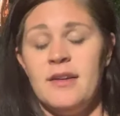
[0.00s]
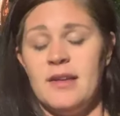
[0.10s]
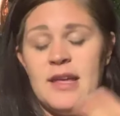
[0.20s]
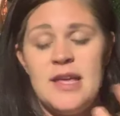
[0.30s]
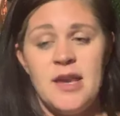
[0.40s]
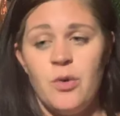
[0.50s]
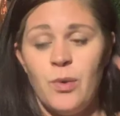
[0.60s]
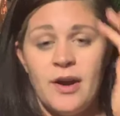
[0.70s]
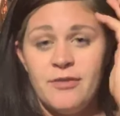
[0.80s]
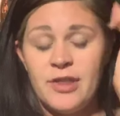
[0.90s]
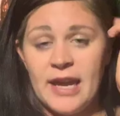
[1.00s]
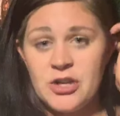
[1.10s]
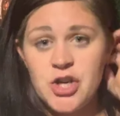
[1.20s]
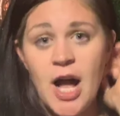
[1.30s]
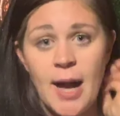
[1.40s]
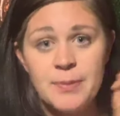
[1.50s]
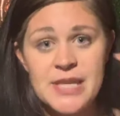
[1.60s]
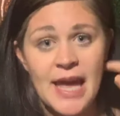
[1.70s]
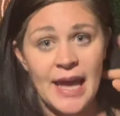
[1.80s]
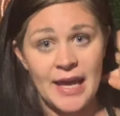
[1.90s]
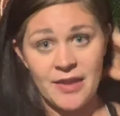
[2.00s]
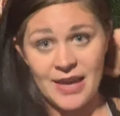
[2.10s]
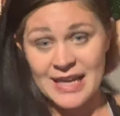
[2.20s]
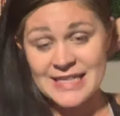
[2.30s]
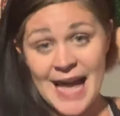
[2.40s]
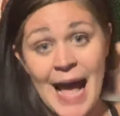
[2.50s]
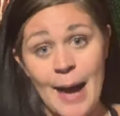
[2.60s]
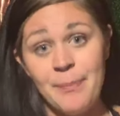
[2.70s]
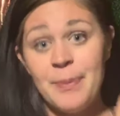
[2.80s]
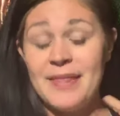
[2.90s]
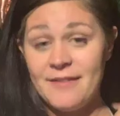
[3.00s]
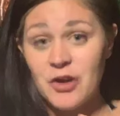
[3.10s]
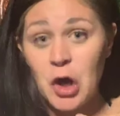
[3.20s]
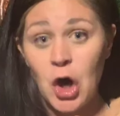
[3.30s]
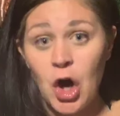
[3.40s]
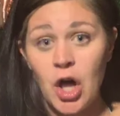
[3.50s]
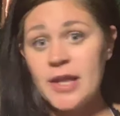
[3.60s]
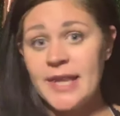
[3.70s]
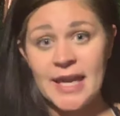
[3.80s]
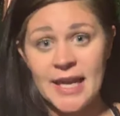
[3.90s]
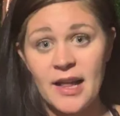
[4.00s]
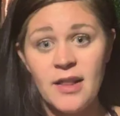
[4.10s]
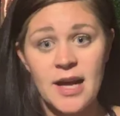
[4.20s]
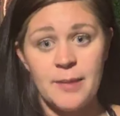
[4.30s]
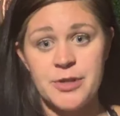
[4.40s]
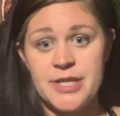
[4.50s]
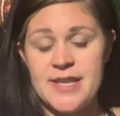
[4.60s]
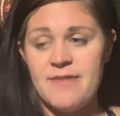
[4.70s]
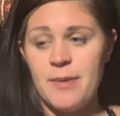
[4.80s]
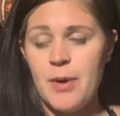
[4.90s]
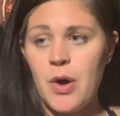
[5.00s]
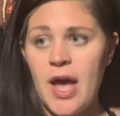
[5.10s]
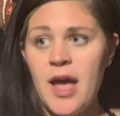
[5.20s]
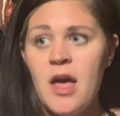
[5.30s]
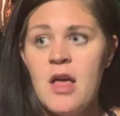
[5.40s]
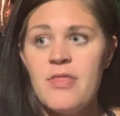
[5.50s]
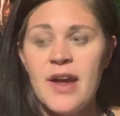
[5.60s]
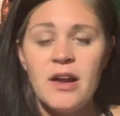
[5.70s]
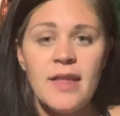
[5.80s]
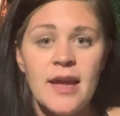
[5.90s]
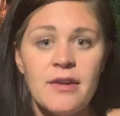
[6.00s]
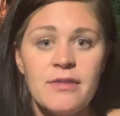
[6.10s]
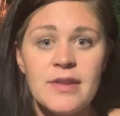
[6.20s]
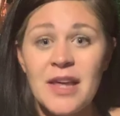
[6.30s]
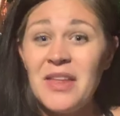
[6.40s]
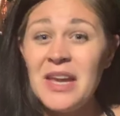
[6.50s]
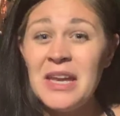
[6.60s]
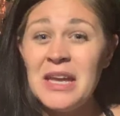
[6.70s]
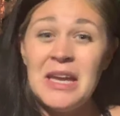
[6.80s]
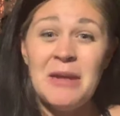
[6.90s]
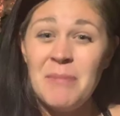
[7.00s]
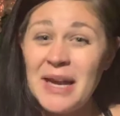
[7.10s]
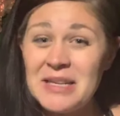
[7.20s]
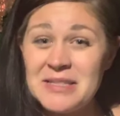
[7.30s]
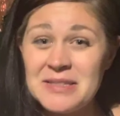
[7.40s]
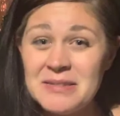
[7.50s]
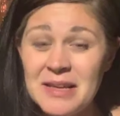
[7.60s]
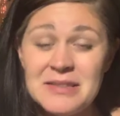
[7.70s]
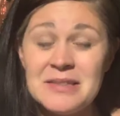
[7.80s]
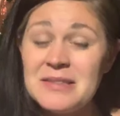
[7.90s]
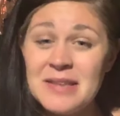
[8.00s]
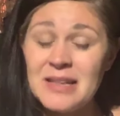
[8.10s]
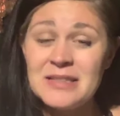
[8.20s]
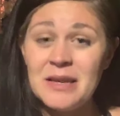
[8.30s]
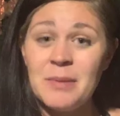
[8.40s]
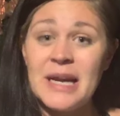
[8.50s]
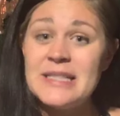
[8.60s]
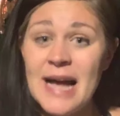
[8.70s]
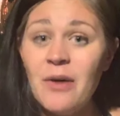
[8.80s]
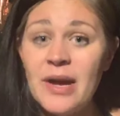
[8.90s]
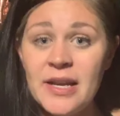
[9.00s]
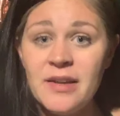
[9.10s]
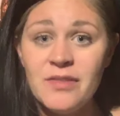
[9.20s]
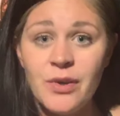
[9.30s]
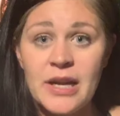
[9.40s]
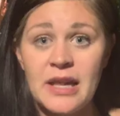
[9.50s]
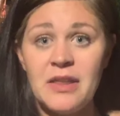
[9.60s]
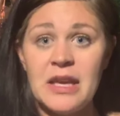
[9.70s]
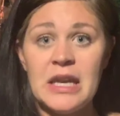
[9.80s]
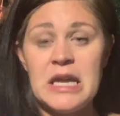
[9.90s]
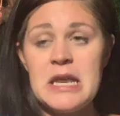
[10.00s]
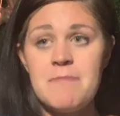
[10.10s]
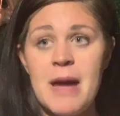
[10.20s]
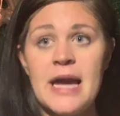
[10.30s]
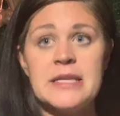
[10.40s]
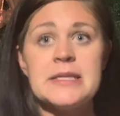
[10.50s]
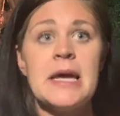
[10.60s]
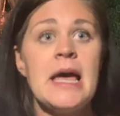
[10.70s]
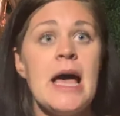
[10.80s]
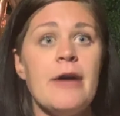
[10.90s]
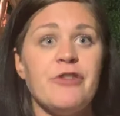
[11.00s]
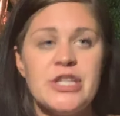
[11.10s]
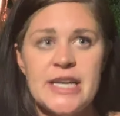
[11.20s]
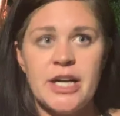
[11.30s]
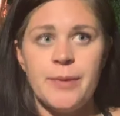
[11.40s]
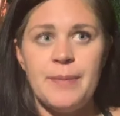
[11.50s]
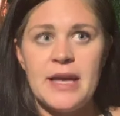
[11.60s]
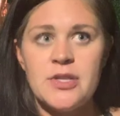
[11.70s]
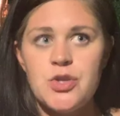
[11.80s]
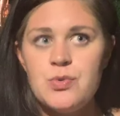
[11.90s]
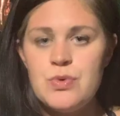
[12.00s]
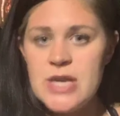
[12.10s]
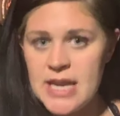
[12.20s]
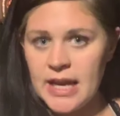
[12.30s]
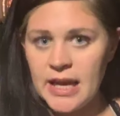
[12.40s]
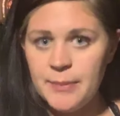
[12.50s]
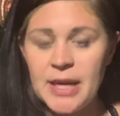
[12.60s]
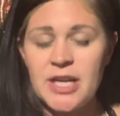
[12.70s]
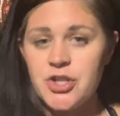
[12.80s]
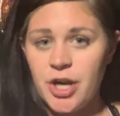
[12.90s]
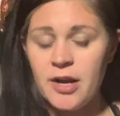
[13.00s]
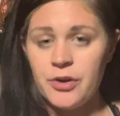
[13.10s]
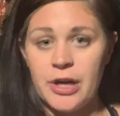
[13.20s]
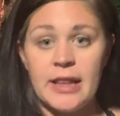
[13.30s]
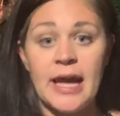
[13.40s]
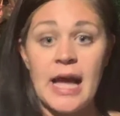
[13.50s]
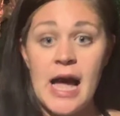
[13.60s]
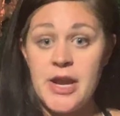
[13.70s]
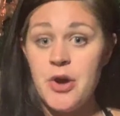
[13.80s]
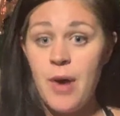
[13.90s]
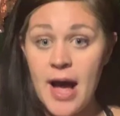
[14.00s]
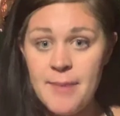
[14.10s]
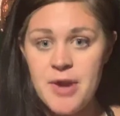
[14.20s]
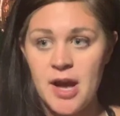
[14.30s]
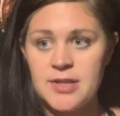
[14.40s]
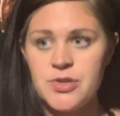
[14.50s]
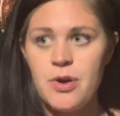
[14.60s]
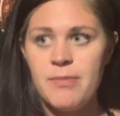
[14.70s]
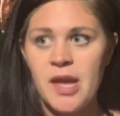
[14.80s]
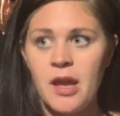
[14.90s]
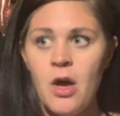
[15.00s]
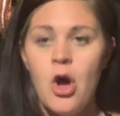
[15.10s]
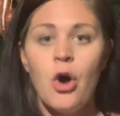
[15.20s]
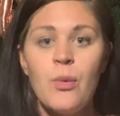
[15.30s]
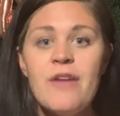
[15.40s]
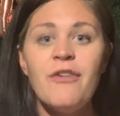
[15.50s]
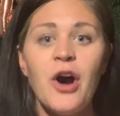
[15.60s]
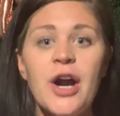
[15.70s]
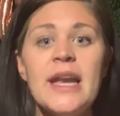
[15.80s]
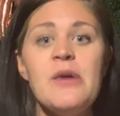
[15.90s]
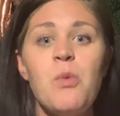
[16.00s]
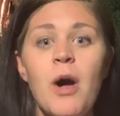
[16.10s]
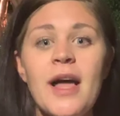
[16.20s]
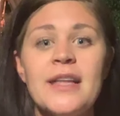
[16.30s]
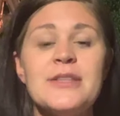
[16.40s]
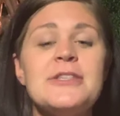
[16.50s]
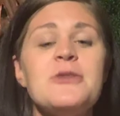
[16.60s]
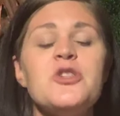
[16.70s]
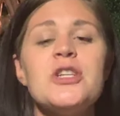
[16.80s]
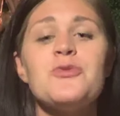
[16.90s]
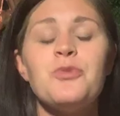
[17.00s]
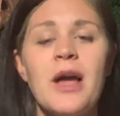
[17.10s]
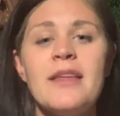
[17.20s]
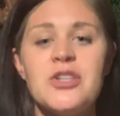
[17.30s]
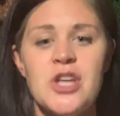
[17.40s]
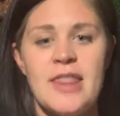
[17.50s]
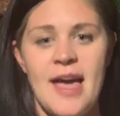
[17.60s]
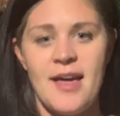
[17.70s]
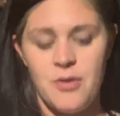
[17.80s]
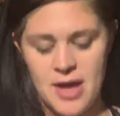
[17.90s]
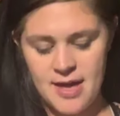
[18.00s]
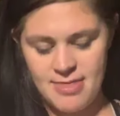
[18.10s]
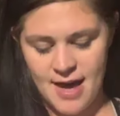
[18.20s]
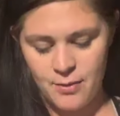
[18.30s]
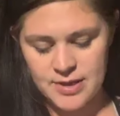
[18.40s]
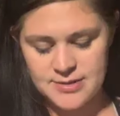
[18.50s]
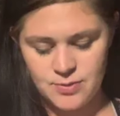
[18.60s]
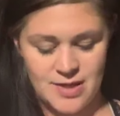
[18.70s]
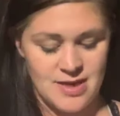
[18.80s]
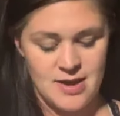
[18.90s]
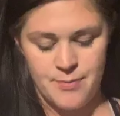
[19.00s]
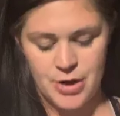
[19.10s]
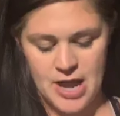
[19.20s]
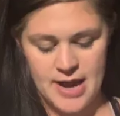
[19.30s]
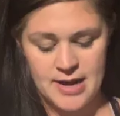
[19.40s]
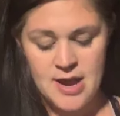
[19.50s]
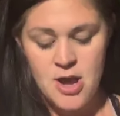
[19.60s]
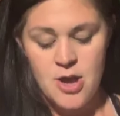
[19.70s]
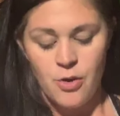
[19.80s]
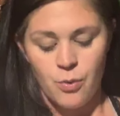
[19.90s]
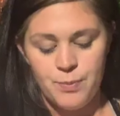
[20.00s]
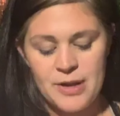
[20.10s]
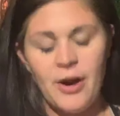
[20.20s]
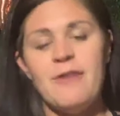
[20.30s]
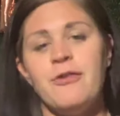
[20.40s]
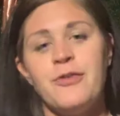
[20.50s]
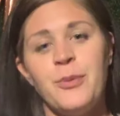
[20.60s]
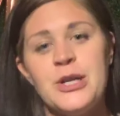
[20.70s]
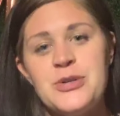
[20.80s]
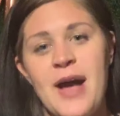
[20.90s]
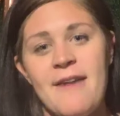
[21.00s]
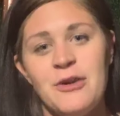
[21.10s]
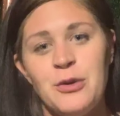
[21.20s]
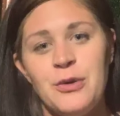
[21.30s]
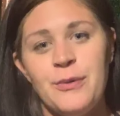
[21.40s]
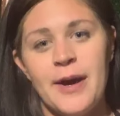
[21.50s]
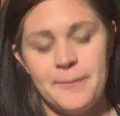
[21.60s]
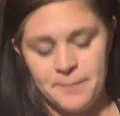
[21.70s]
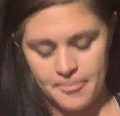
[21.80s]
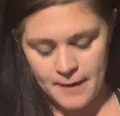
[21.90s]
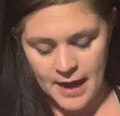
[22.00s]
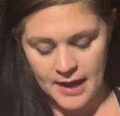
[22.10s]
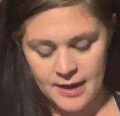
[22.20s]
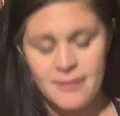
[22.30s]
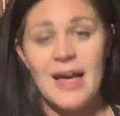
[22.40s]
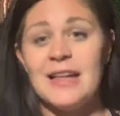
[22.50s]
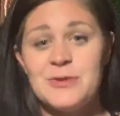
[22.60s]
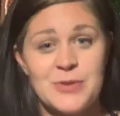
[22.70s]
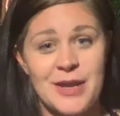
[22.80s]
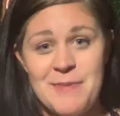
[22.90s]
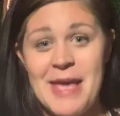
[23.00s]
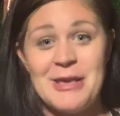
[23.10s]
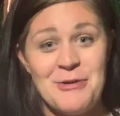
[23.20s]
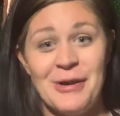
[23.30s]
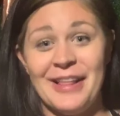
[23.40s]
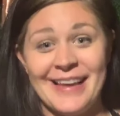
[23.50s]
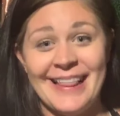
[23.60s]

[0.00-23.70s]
in wherever they get dropped. And they can tap, but they have to call and like get a helicopter to save them, okay? They're like killing and eating mice. That's disgusting, but I doubt any of you are killing and eating mice for dinner because you need it because you're hungry. Like, I know I'm not. So I'm like, we've already won. So just relish in that, okay? That was, I think, 9. Be grateful for what you have and who you are. Okay, that's gonna make you really